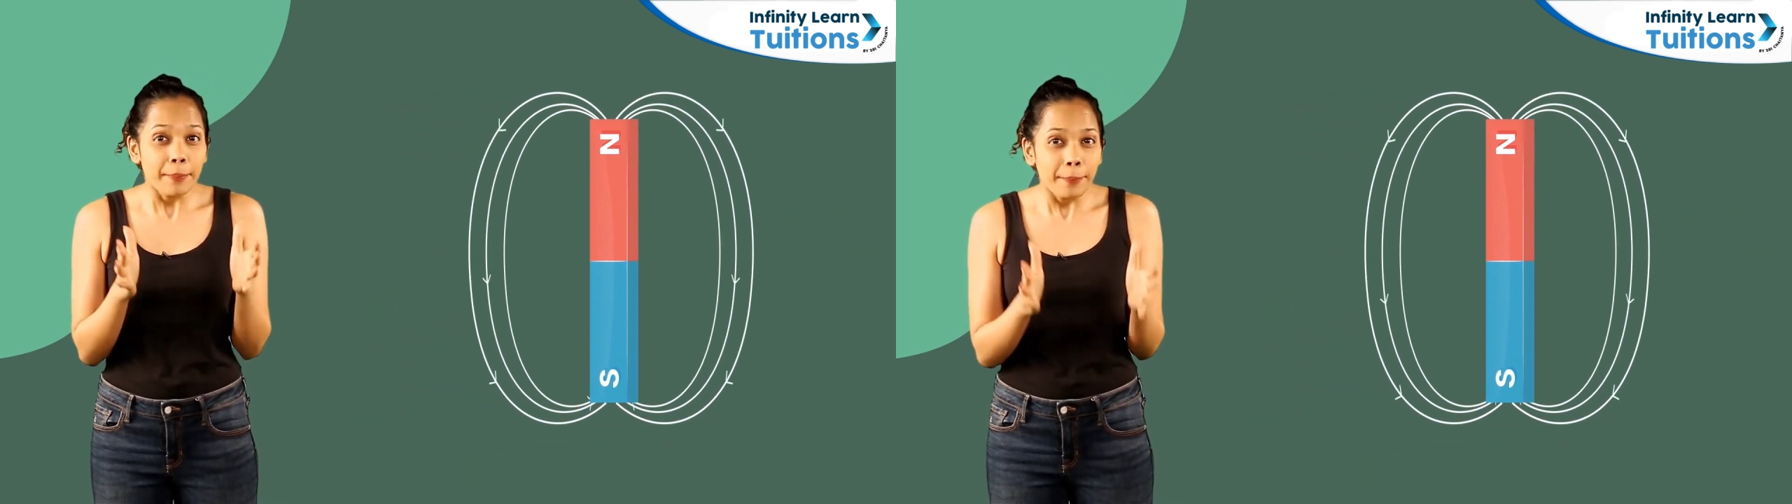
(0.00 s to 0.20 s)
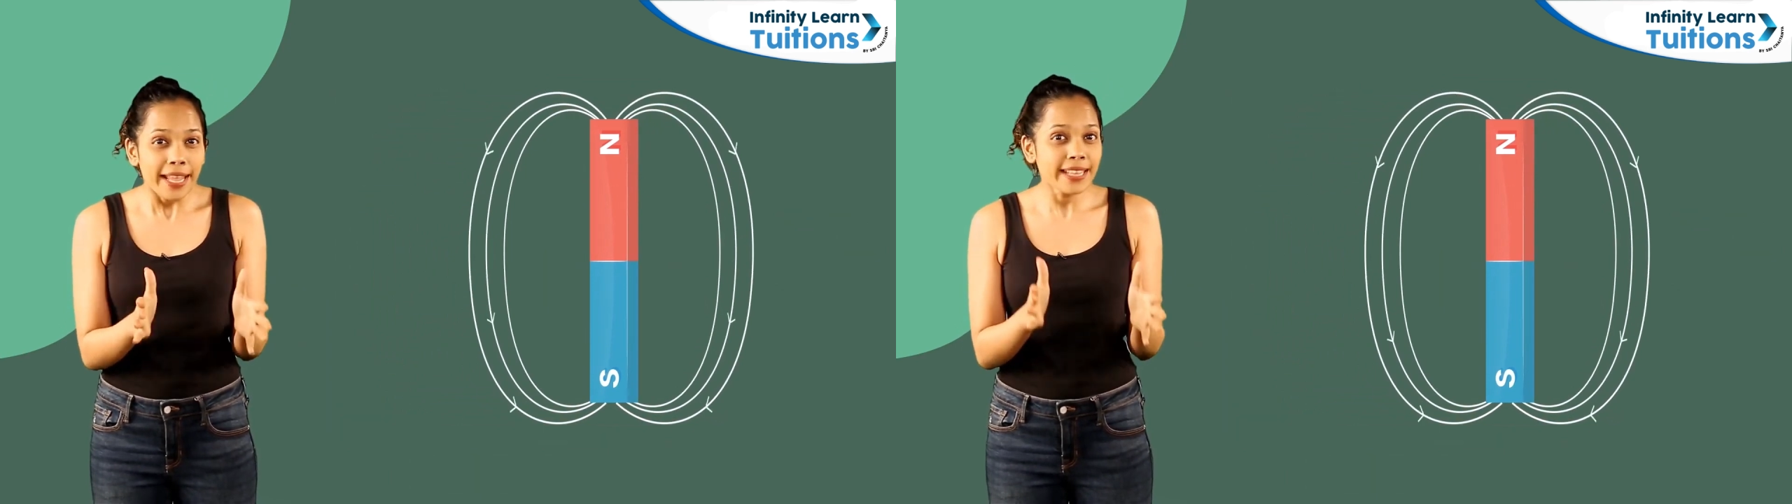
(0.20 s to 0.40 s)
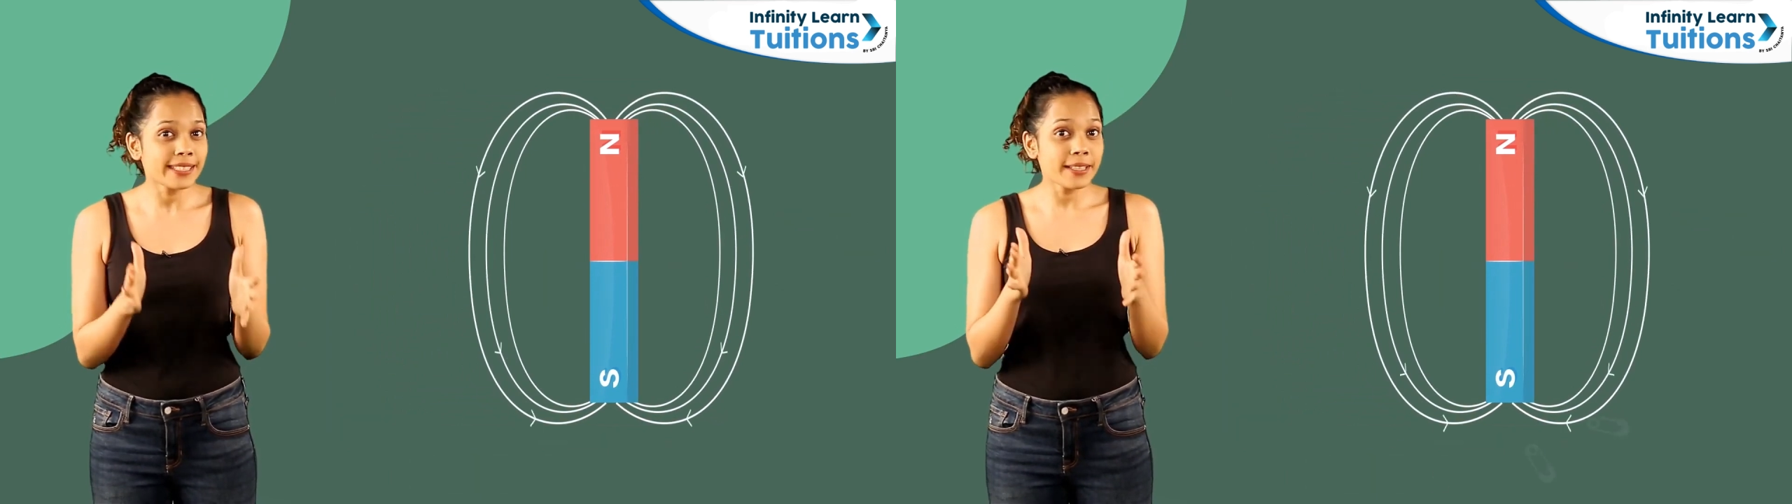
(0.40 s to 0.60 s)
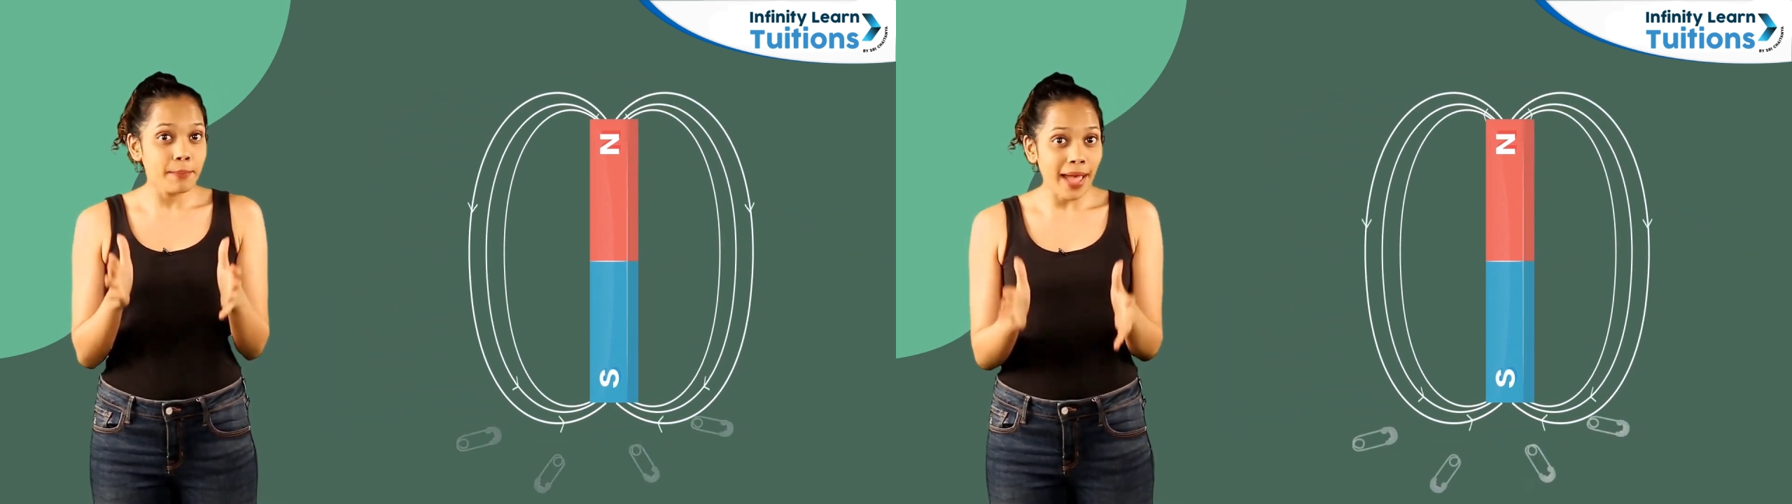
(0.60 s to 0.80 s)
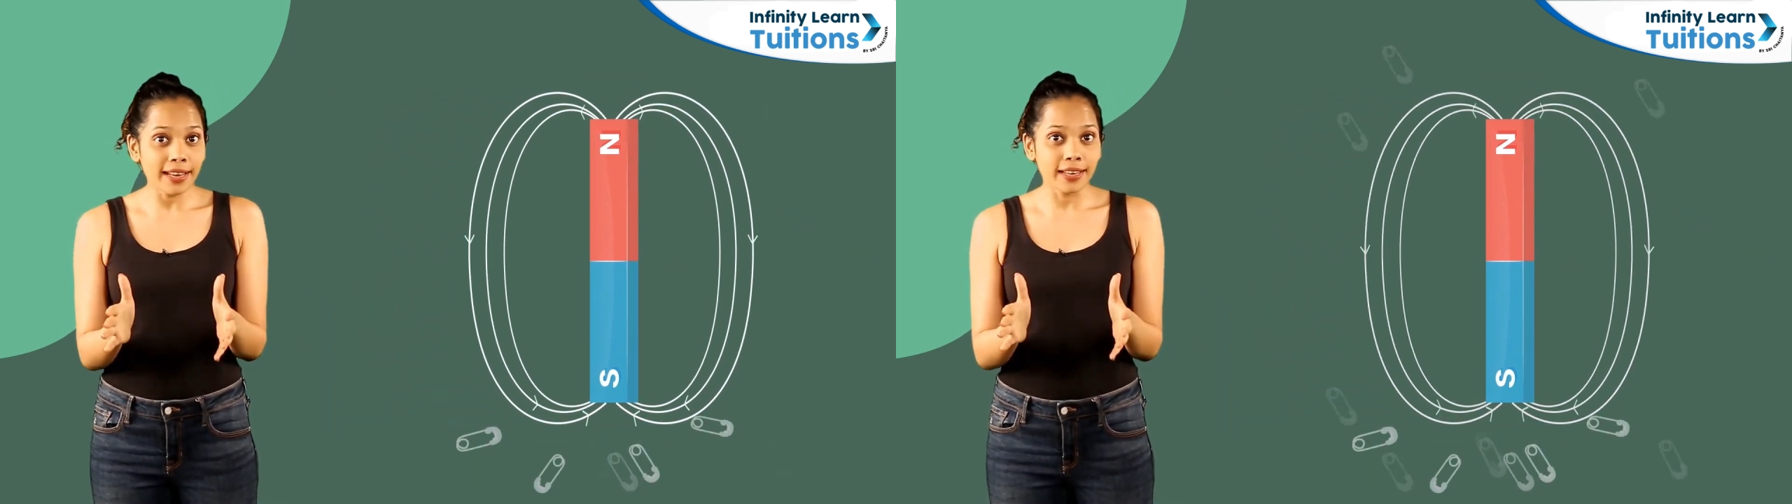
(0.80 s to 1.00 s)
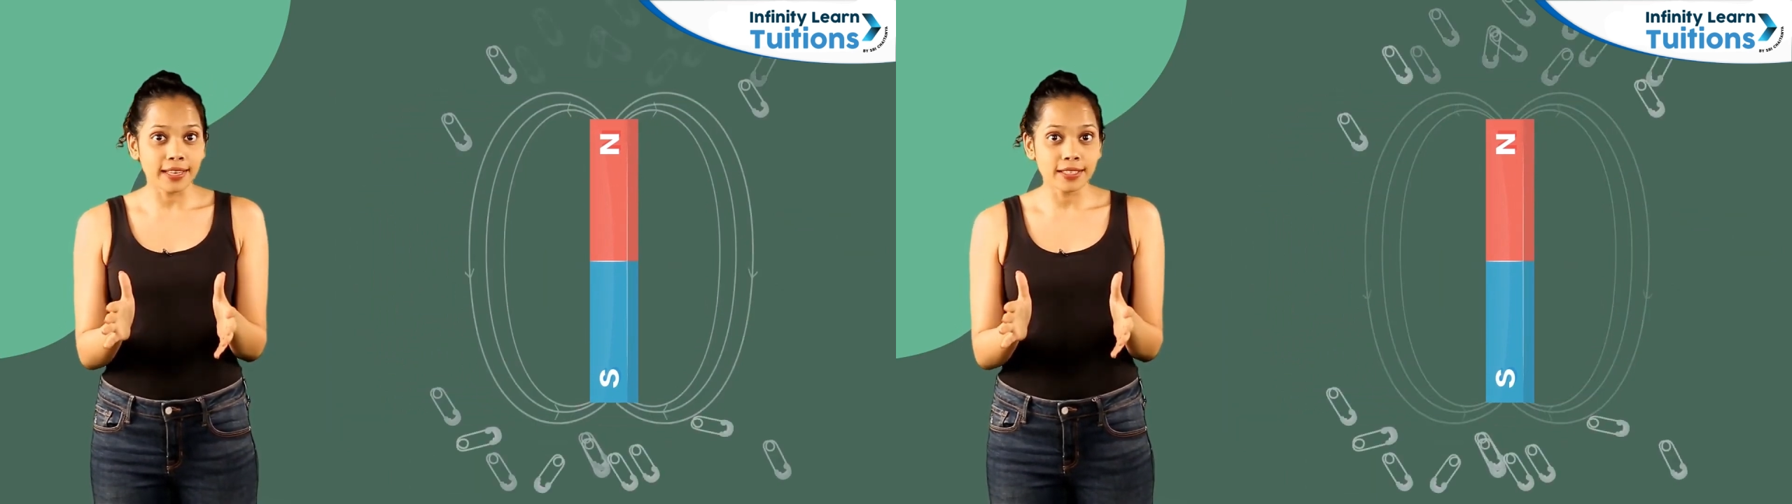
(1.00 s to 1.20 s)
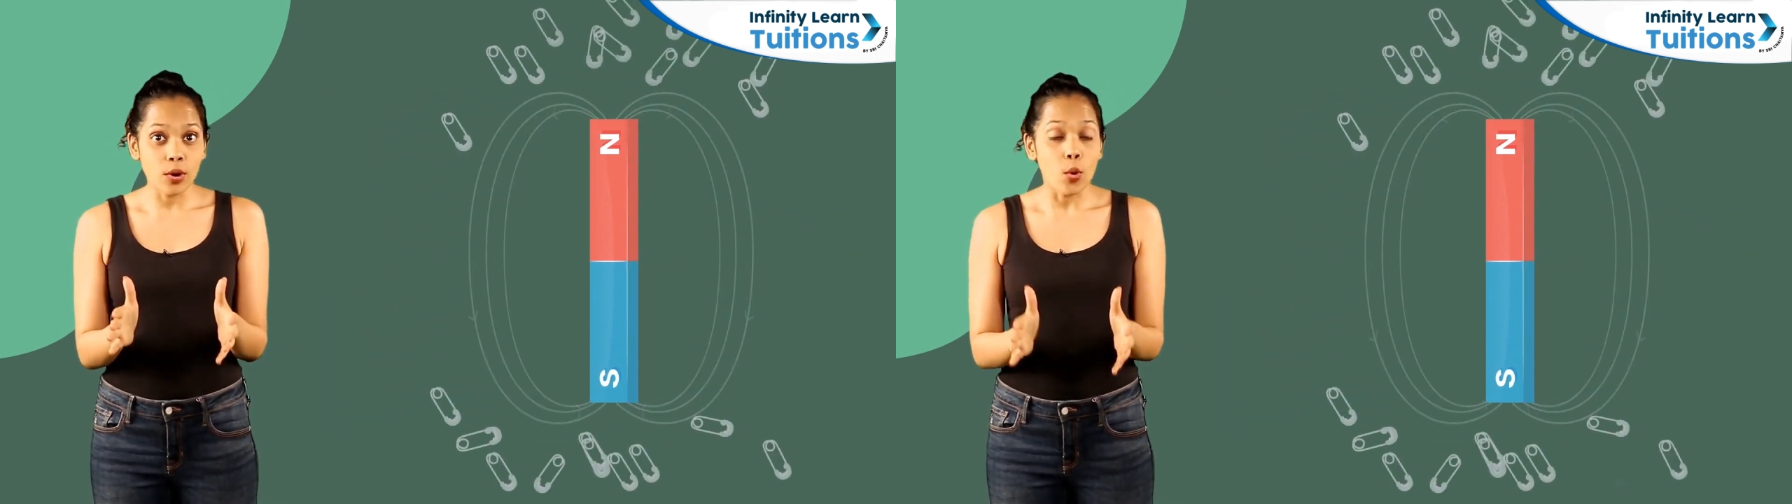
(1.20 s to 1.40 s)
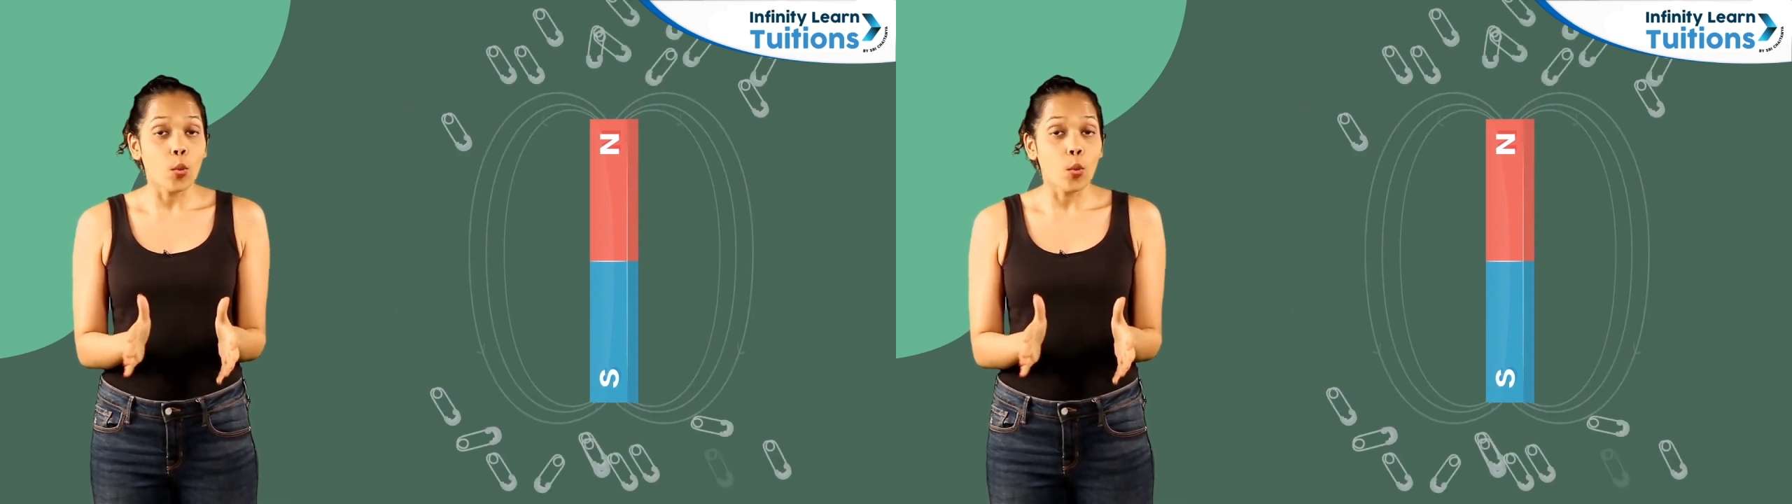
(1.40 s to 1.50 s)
placed the magnet